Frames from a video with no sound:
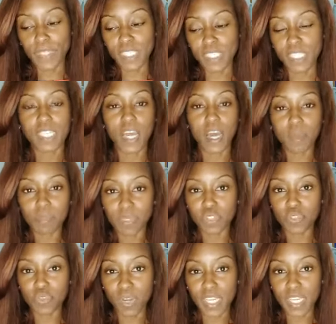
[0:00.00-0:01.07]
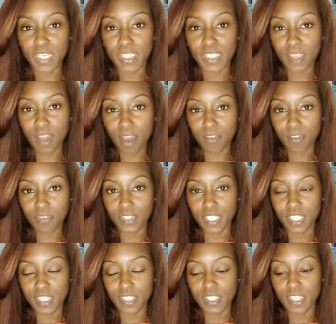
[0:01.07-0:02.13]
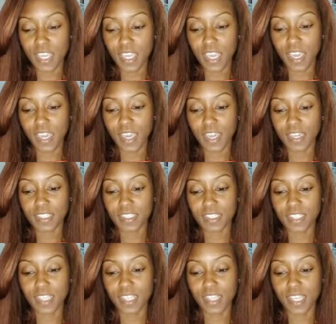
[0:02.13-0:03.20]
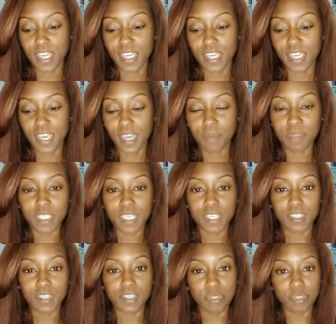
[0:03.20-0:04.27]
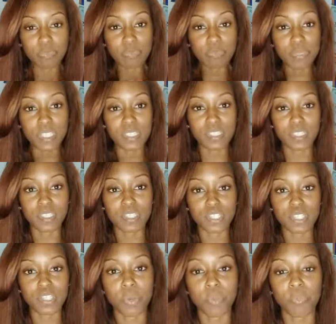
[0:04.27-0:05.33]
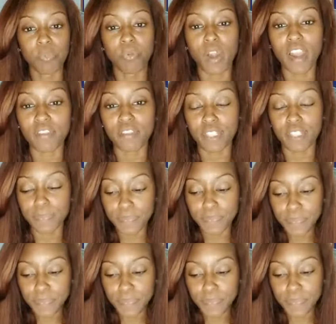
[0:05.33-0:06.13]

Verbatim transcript: did not betray his confidence and they kept his business private.